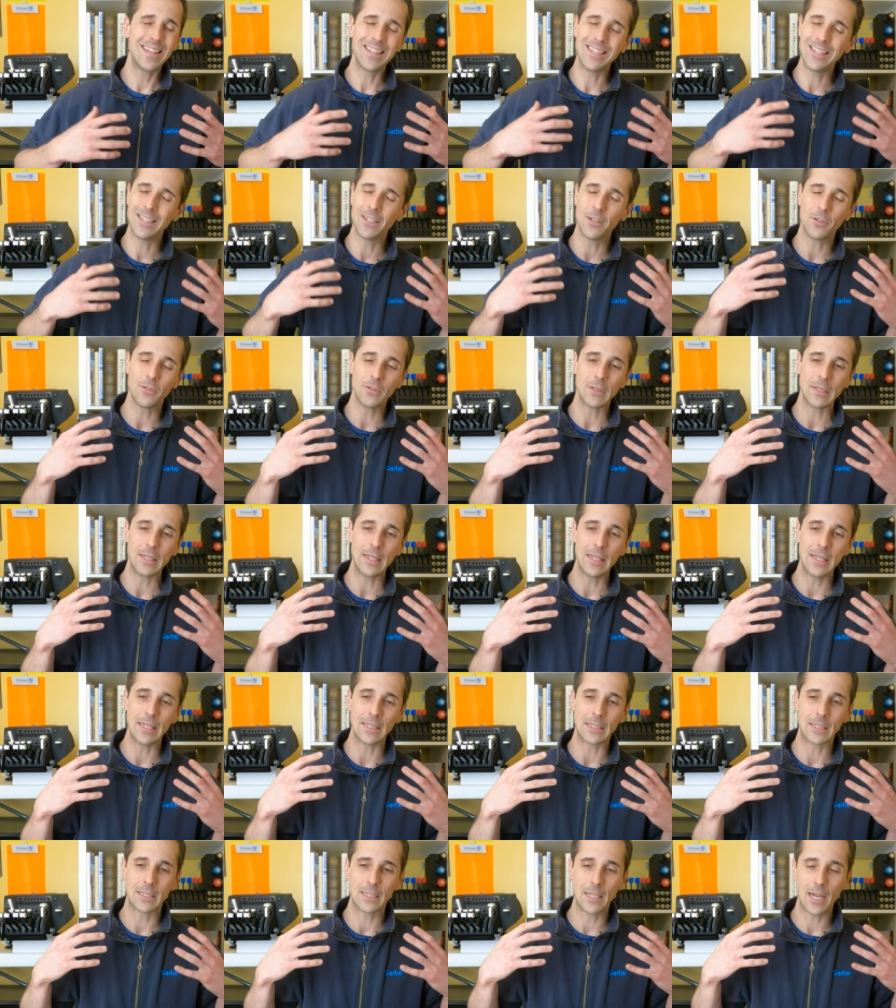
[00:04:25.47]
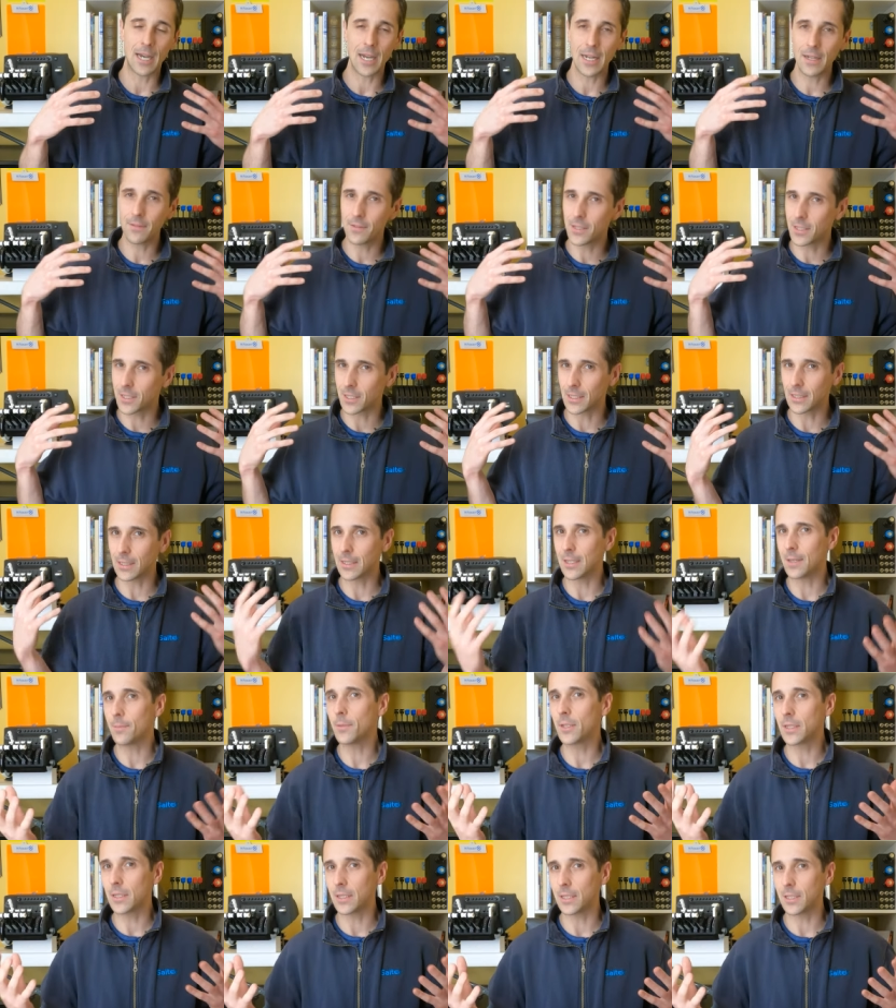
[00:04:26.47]
You know, it's kind of this
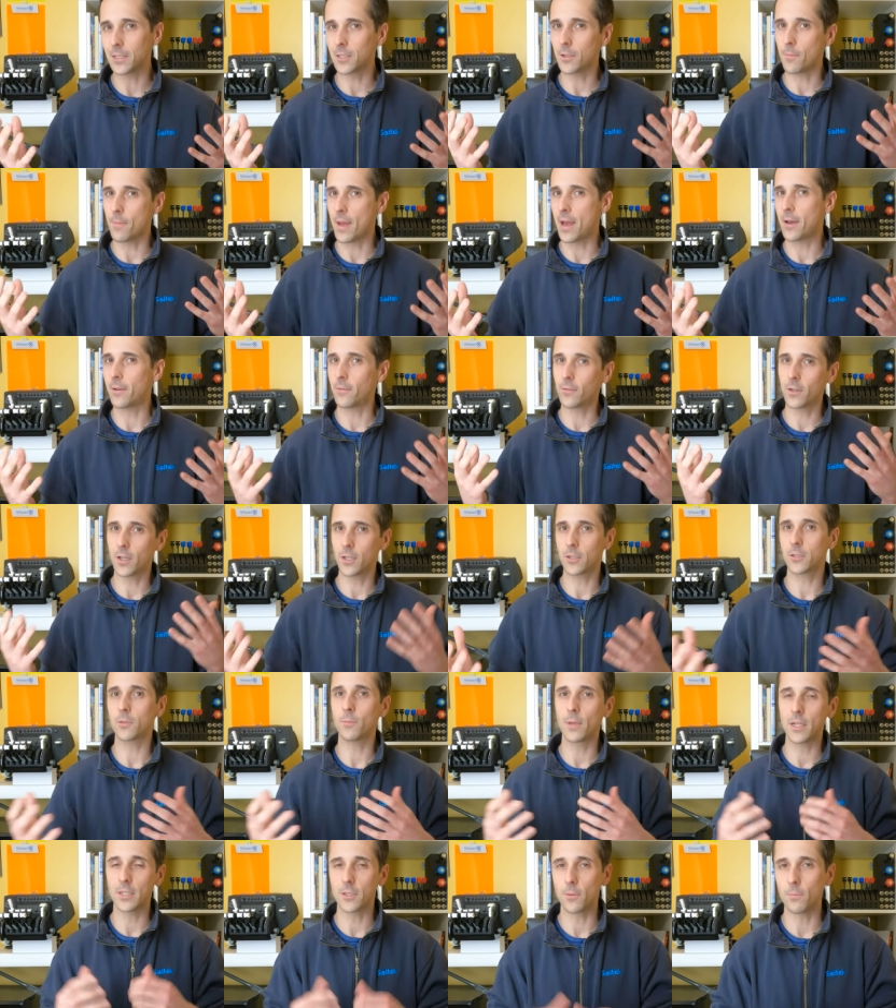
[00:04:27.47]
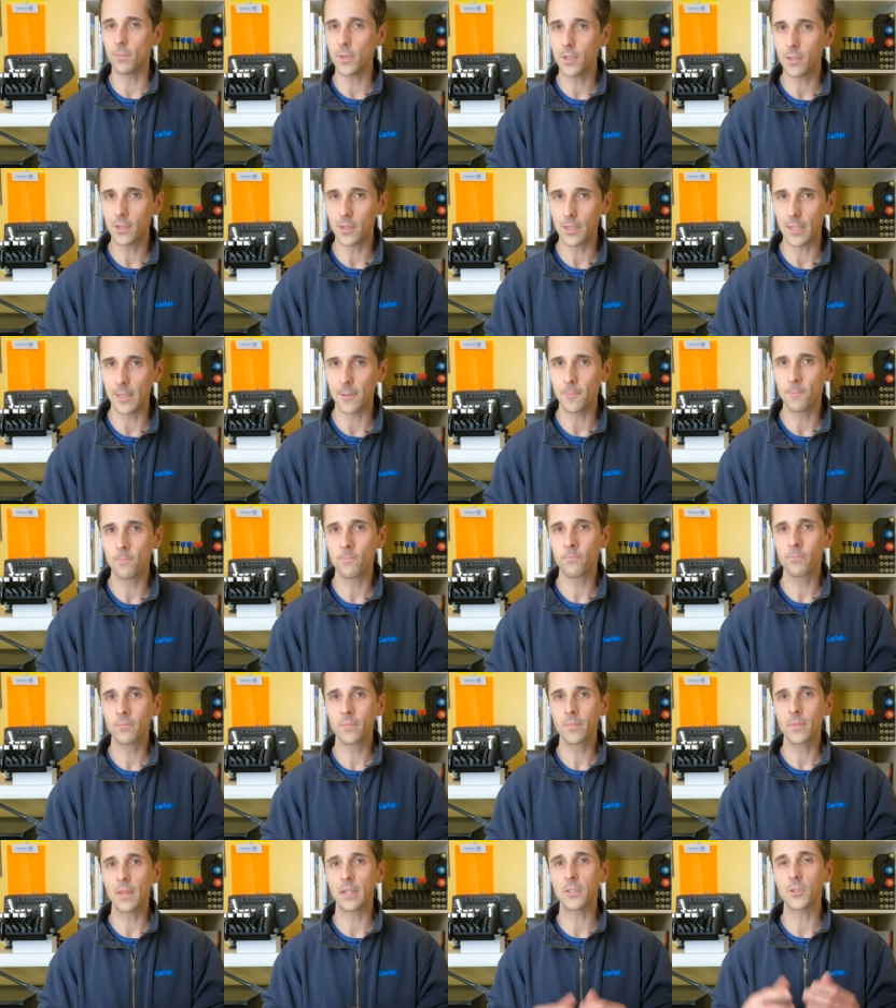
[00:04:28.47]
limitless amount of customizability
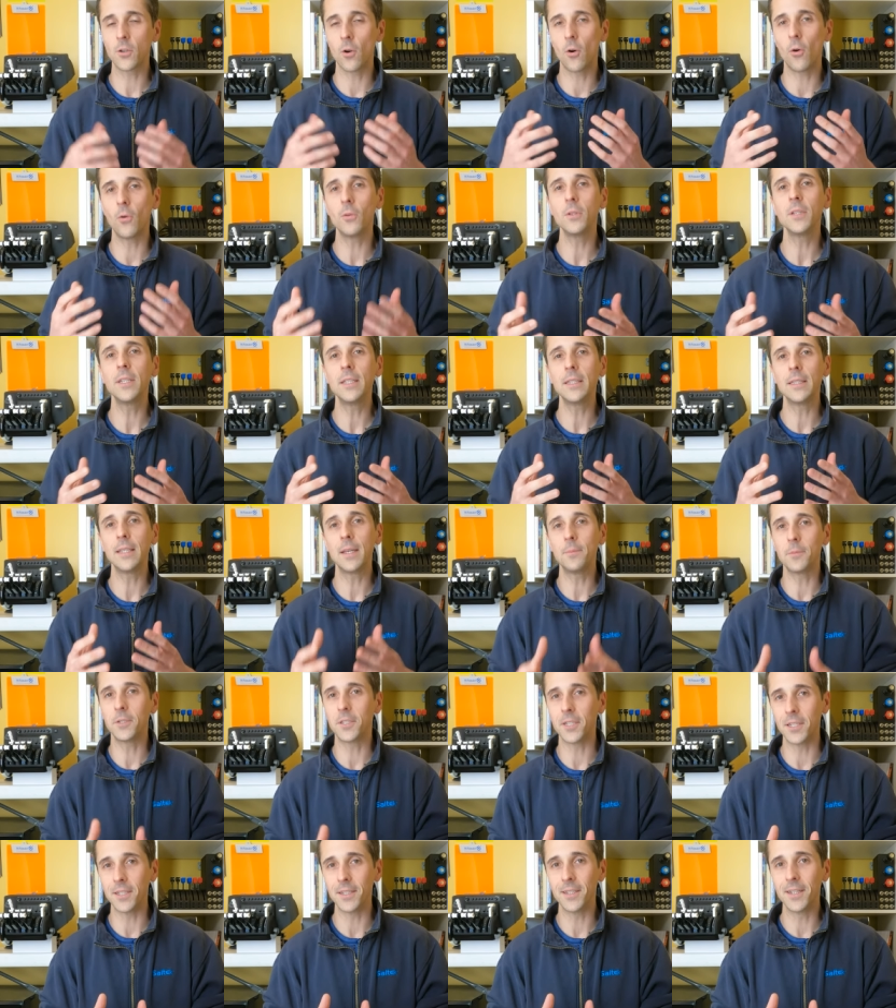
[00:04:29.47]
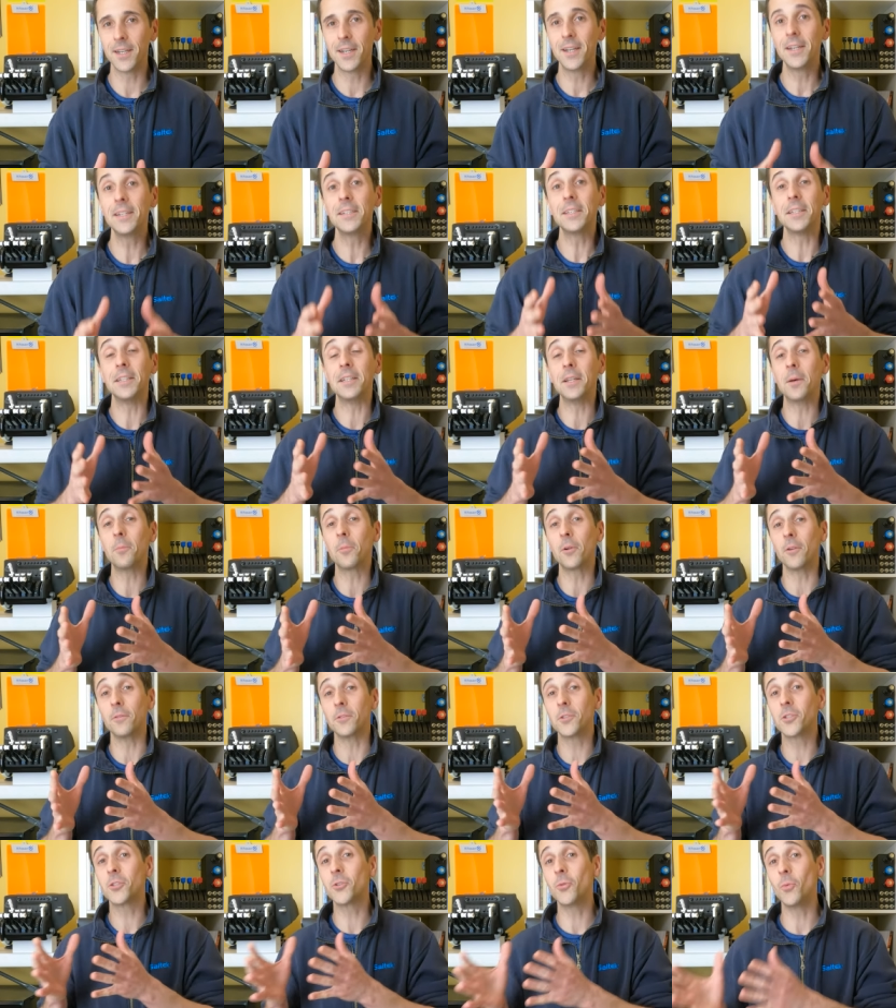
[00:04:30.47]
that's only limited to the number
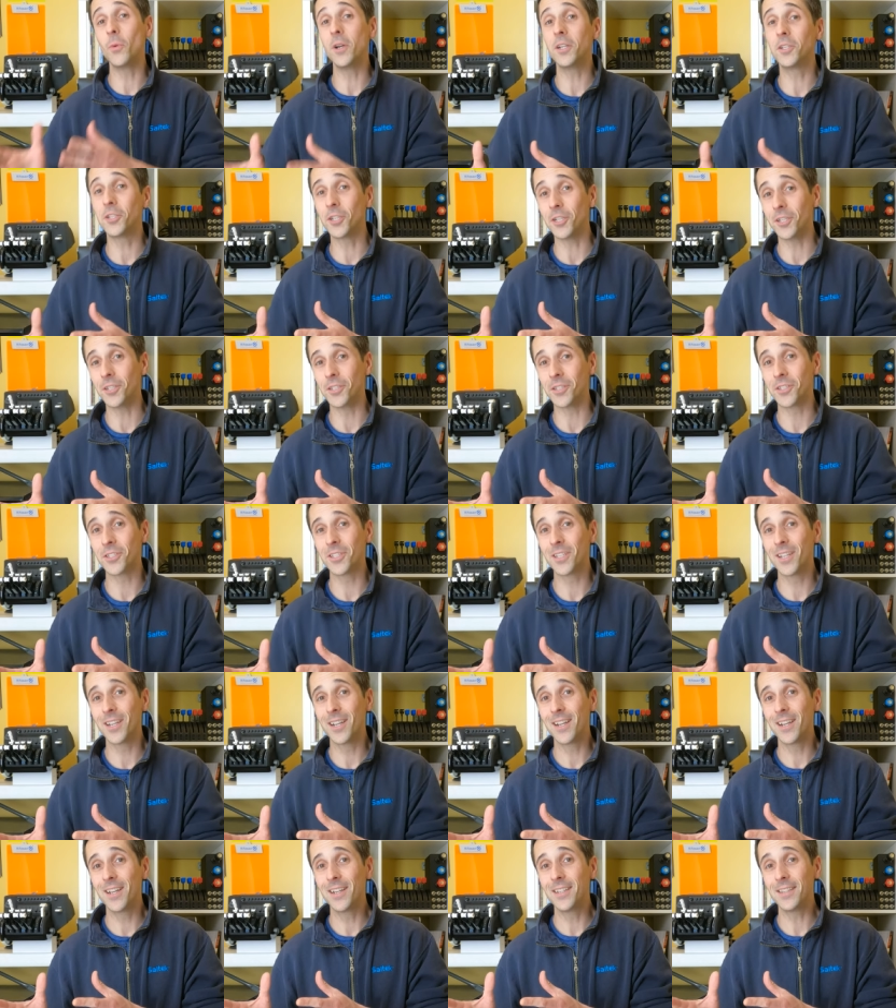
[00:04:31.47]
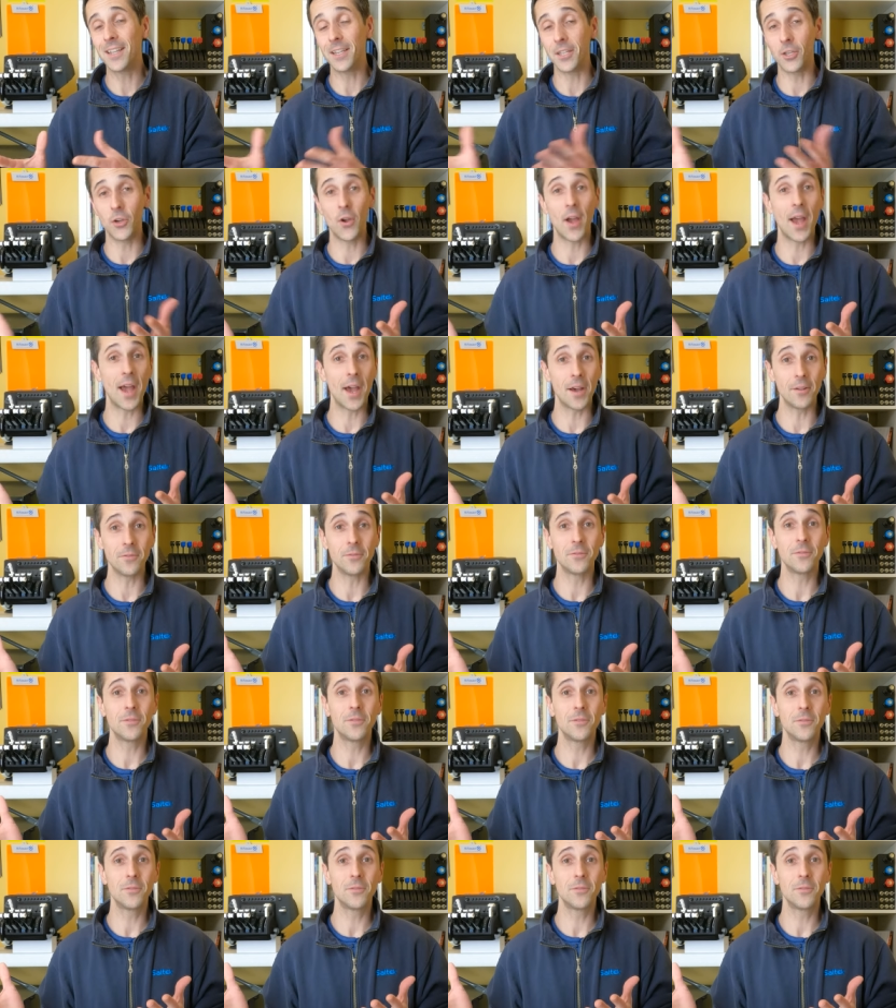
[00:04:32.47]
of switches that you have,